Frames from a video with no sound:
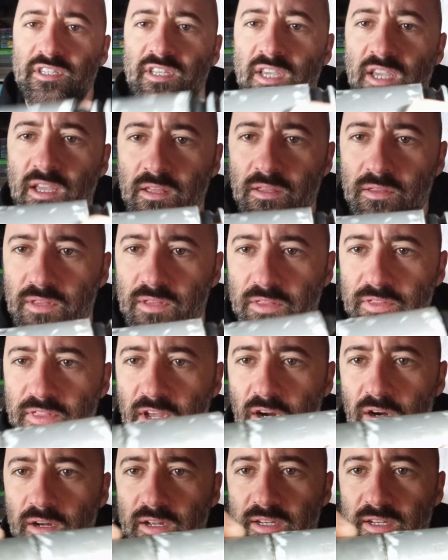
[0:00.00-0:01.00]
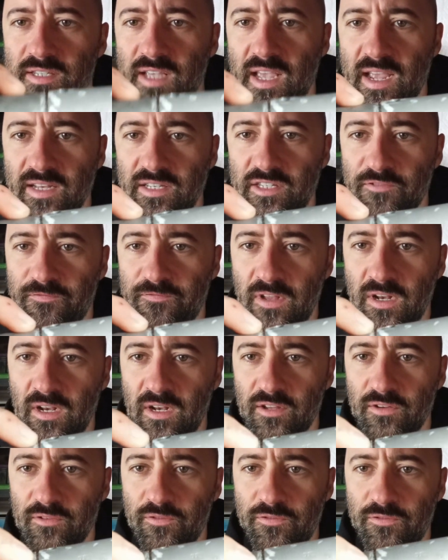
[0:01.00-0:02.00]
see that there is a
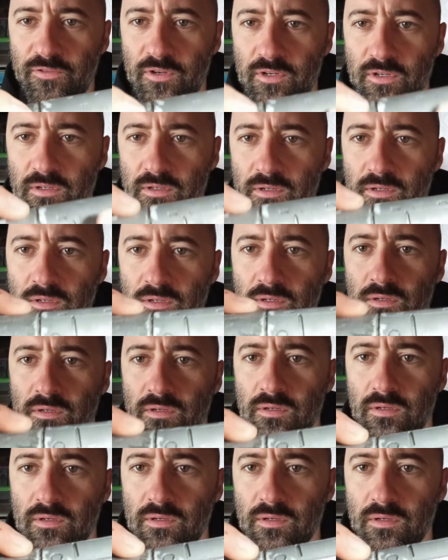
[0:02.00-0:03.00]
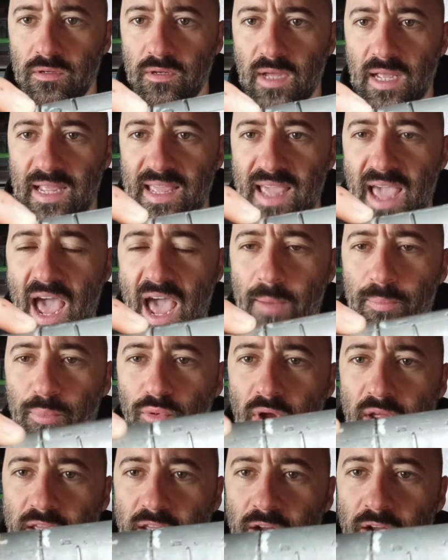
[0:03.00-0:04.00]
definitive gap
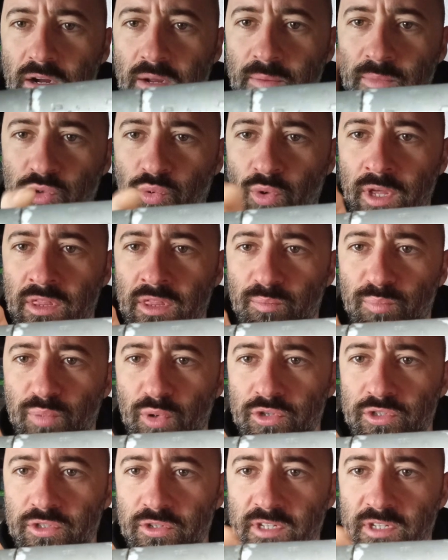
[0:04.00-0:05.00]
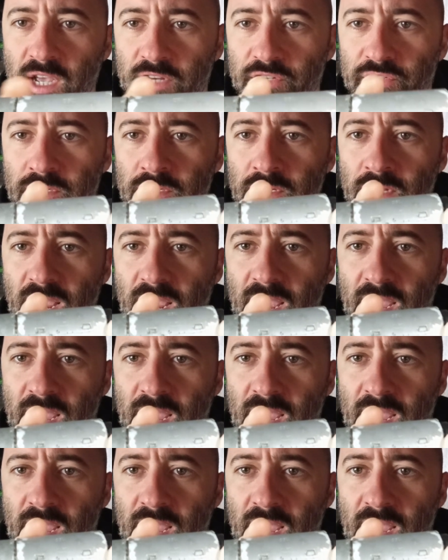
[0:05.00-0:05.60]
right here in between the booster section